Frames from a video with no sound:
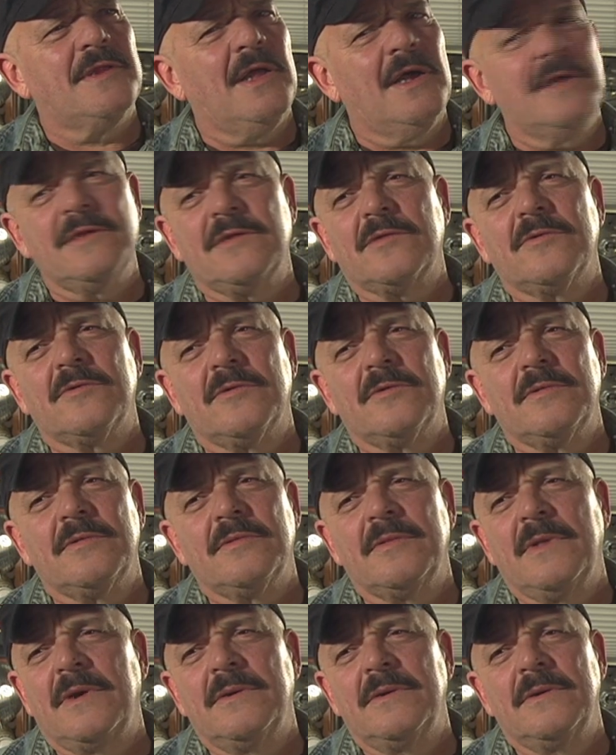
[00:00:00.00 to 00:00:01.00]
high school,
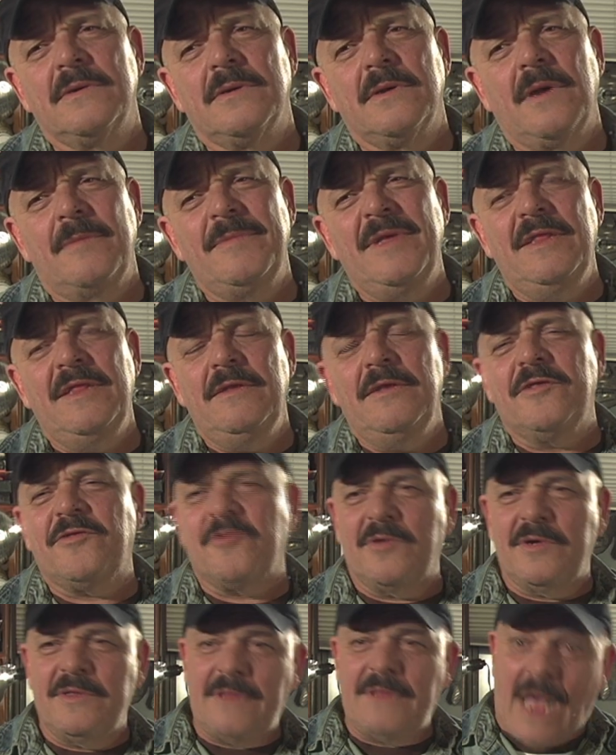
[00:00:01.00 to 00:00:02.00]
no. I mean, you're
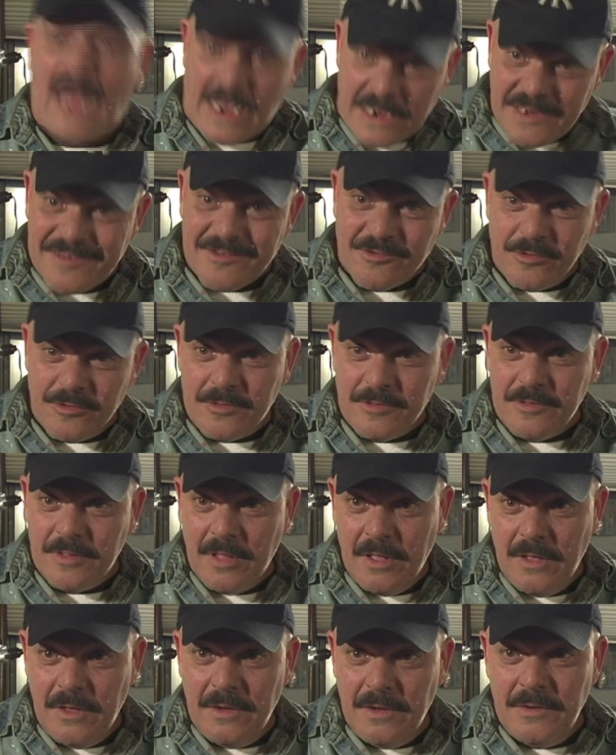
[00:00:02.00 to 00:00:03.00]
talking high school,
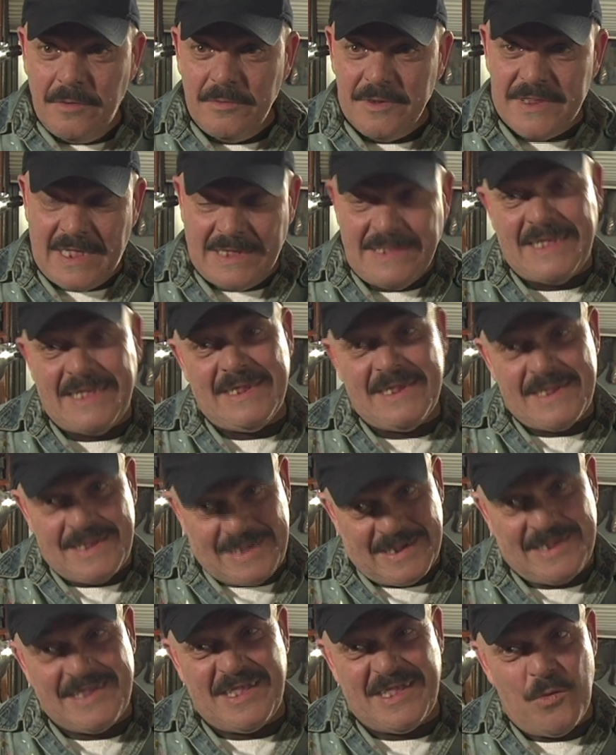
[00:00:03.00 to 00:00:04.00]
it was
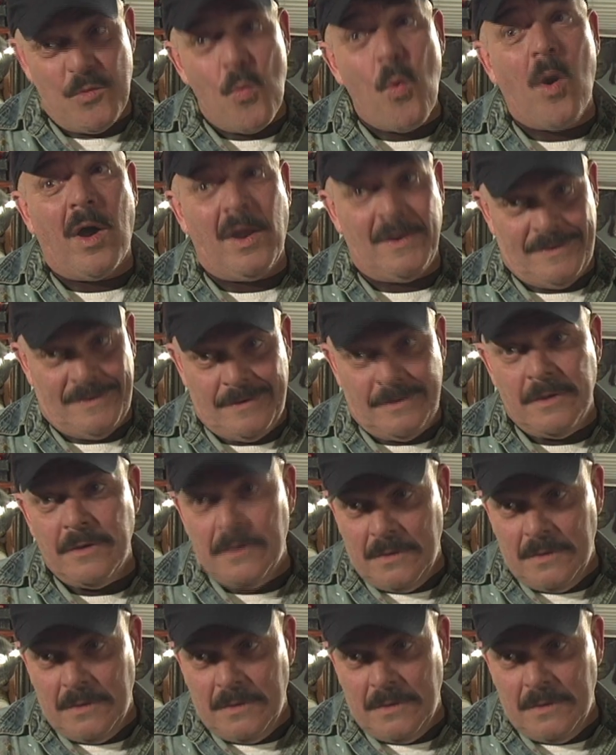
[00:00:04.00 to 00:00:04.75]
1961.